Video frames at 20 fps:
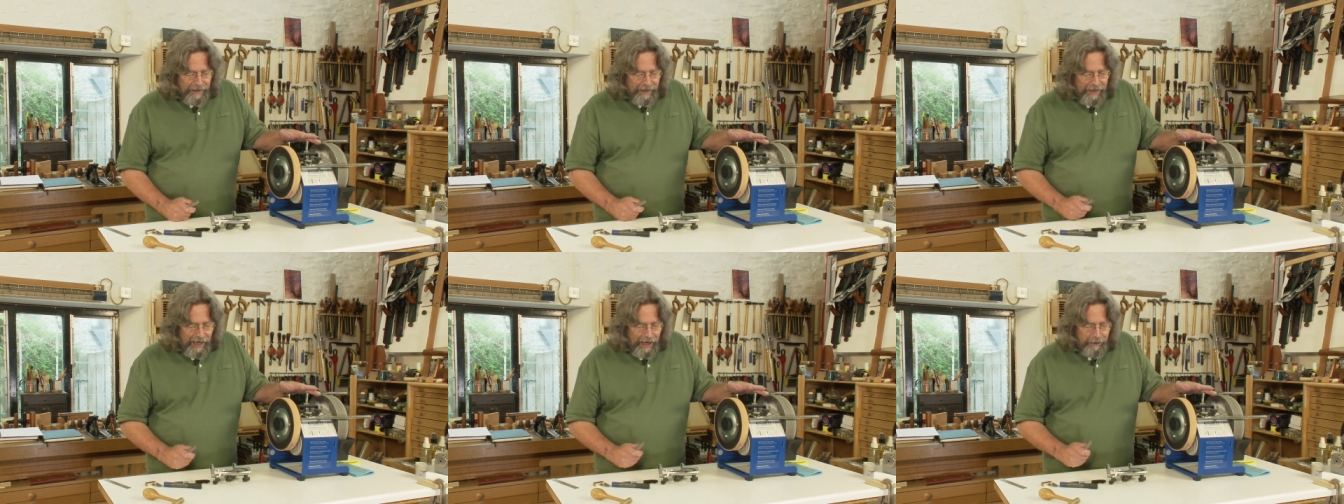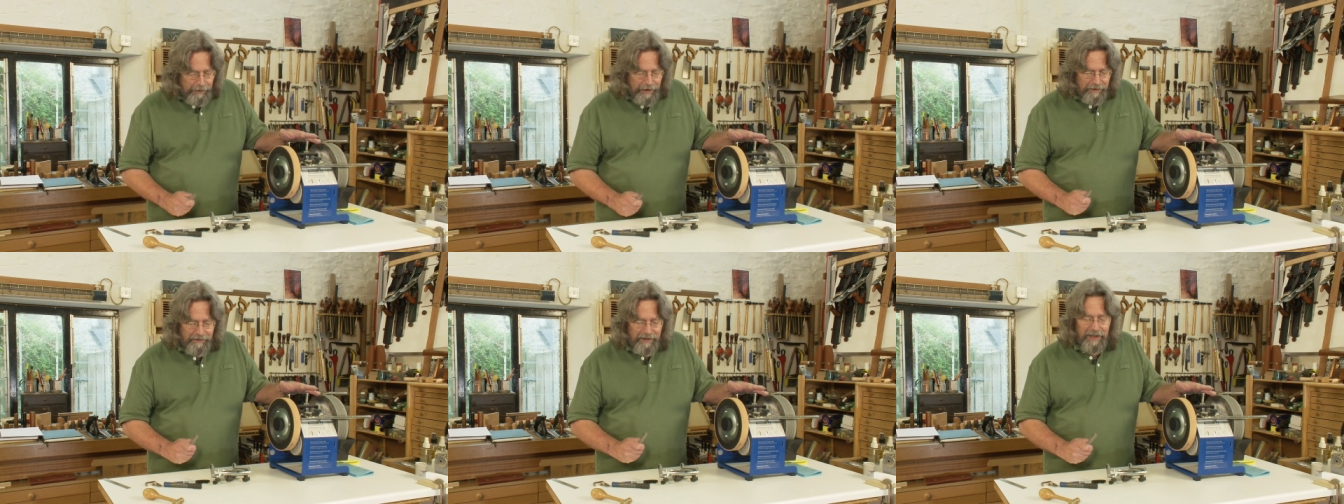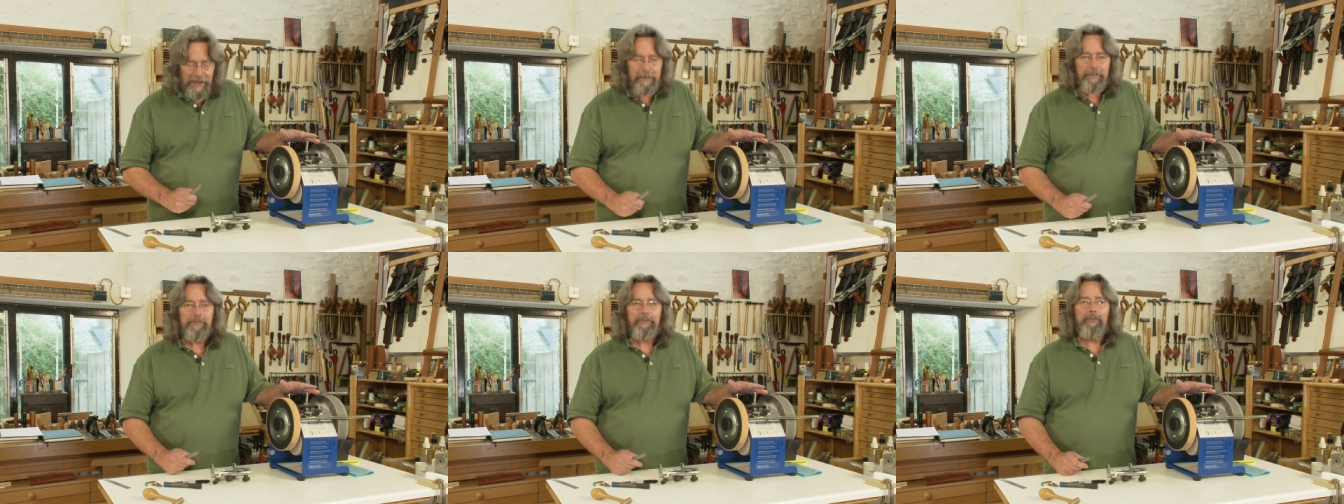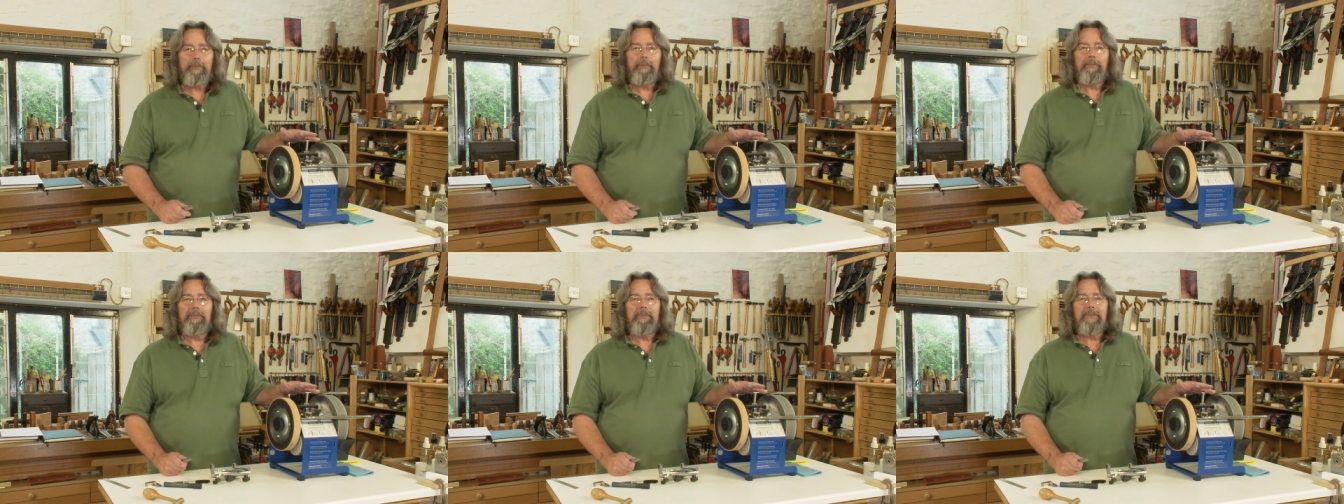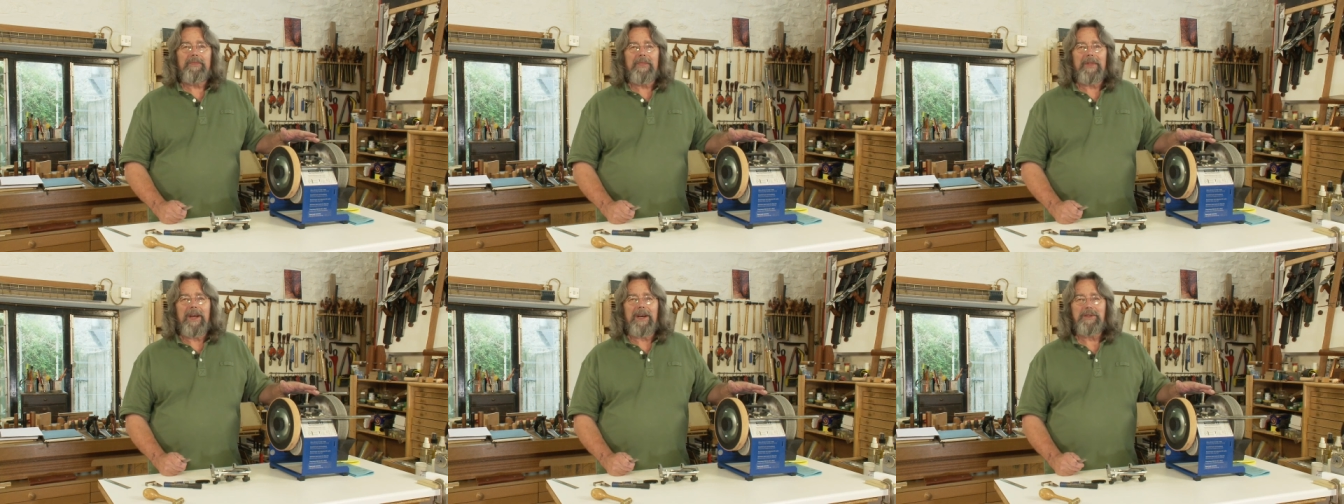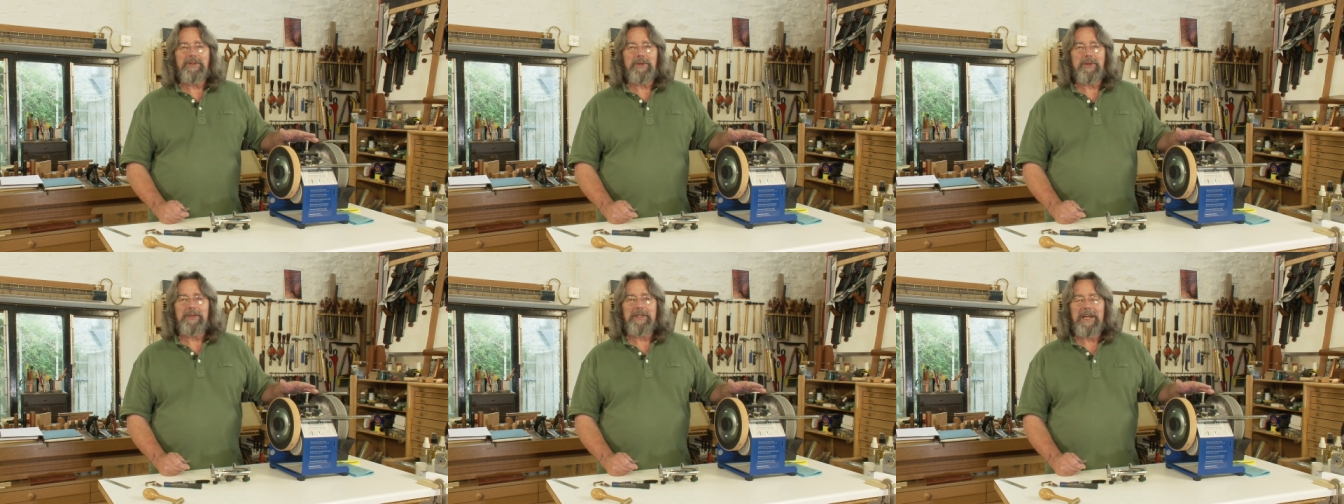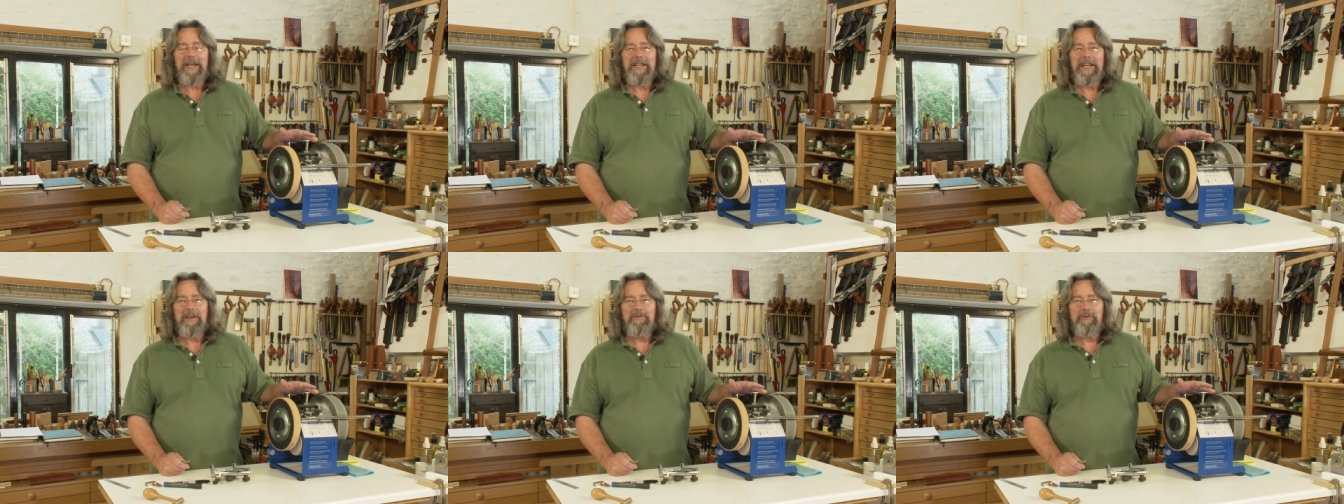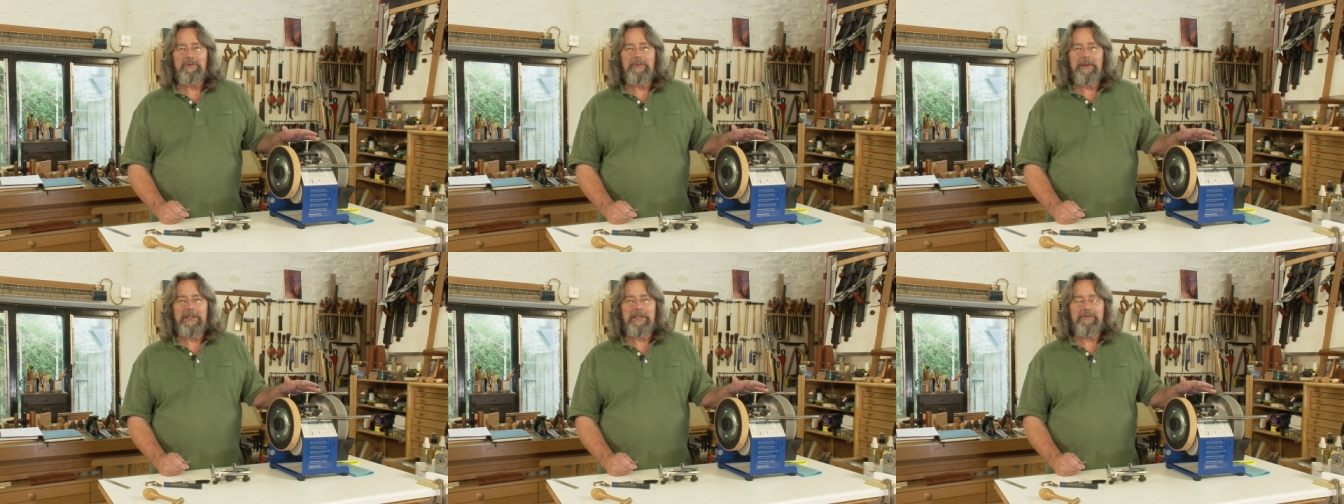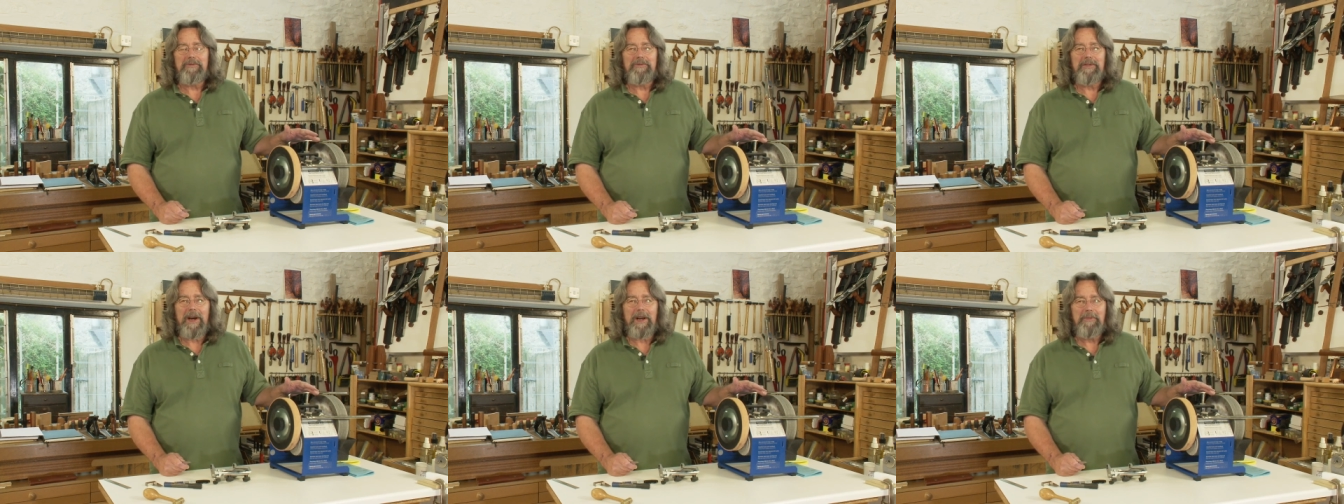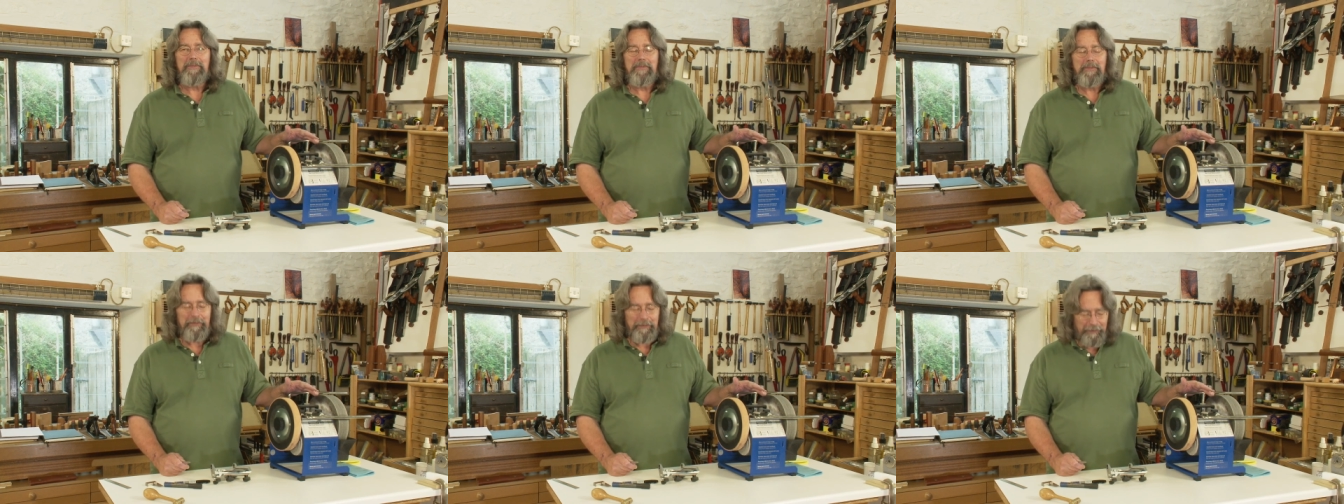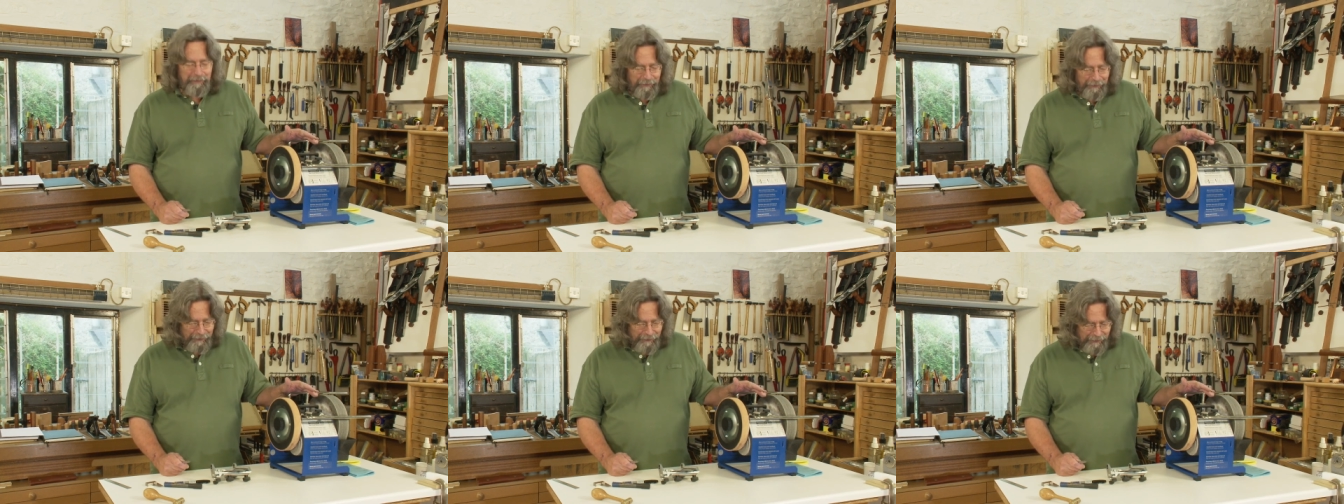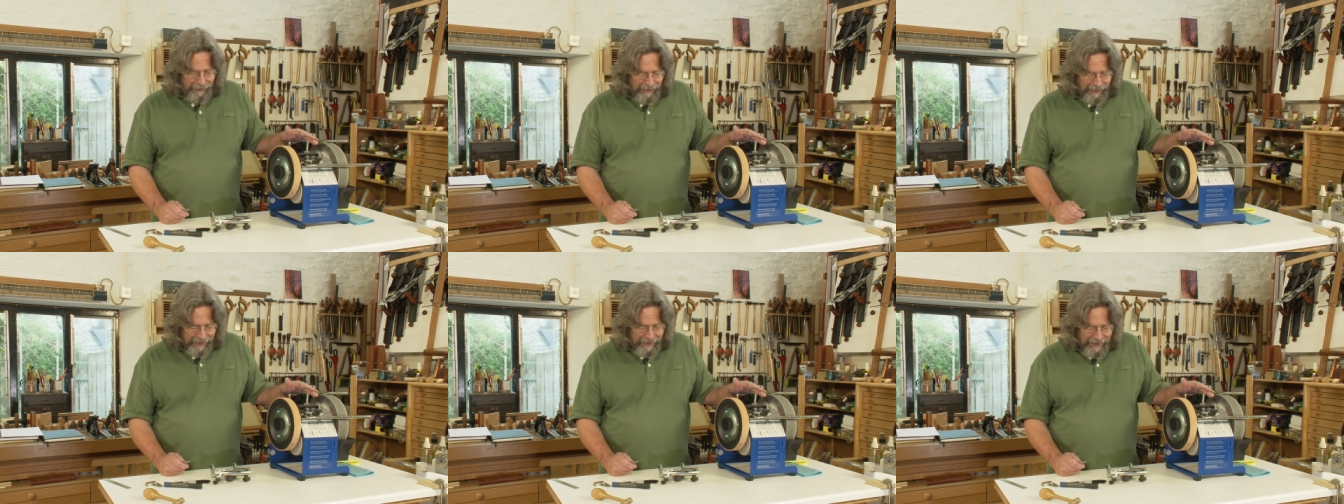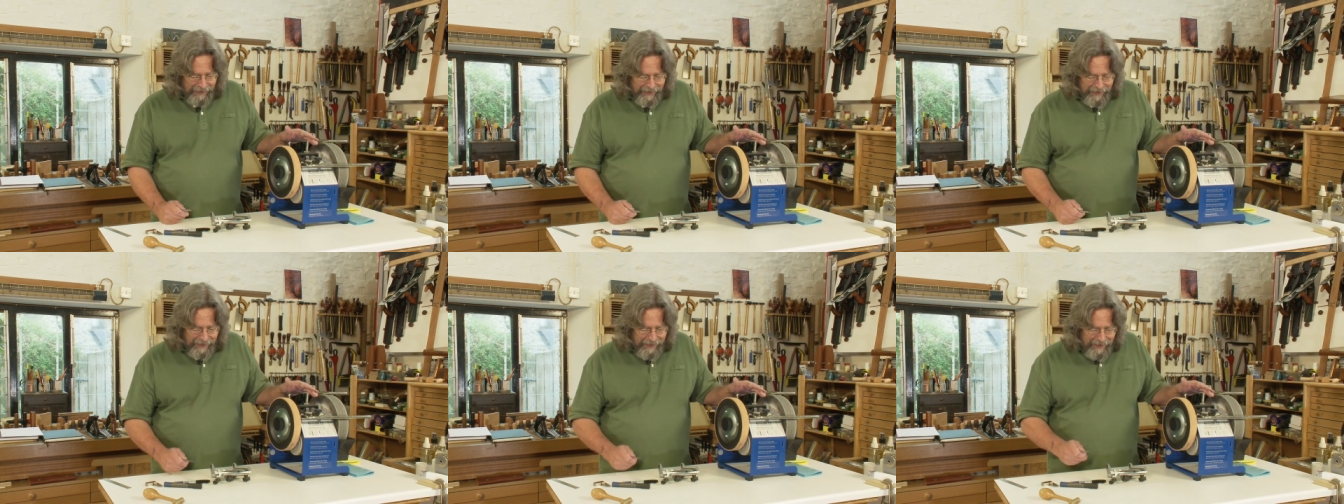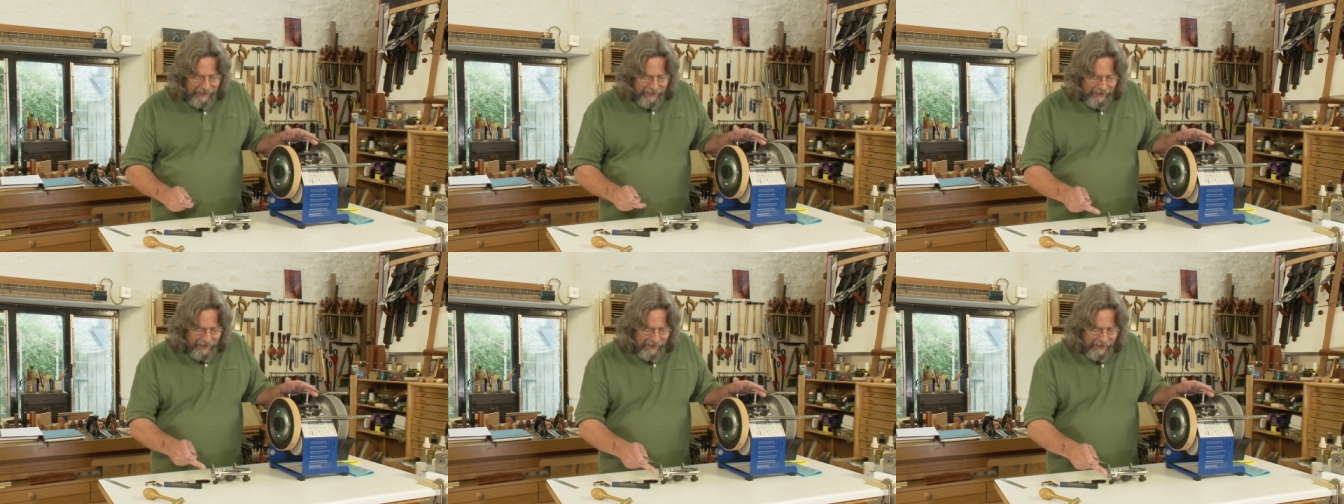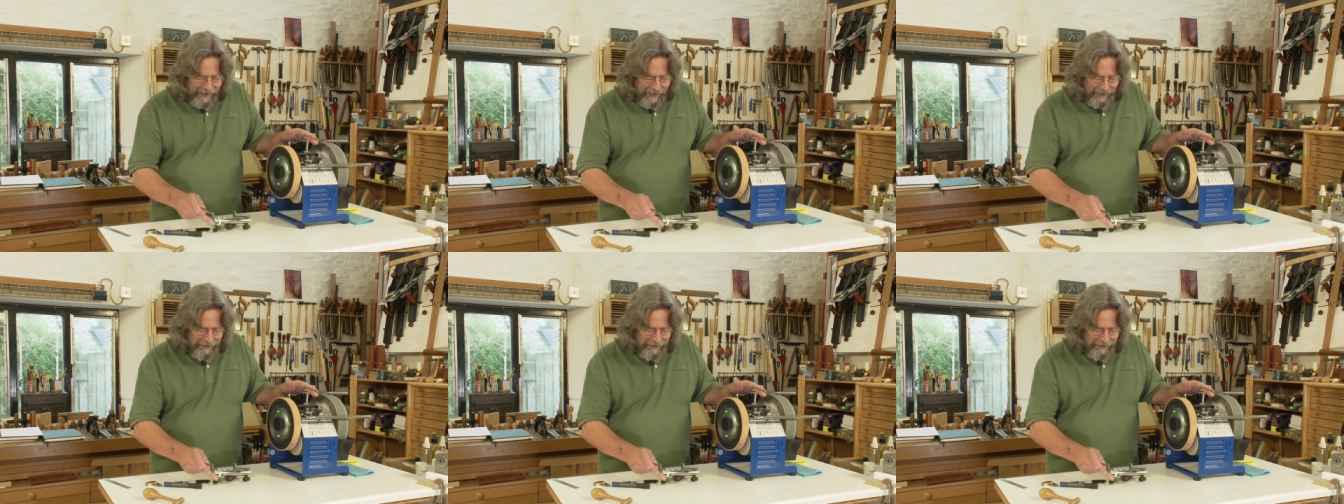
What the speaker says: However, I thought I'd have a bit of fun. I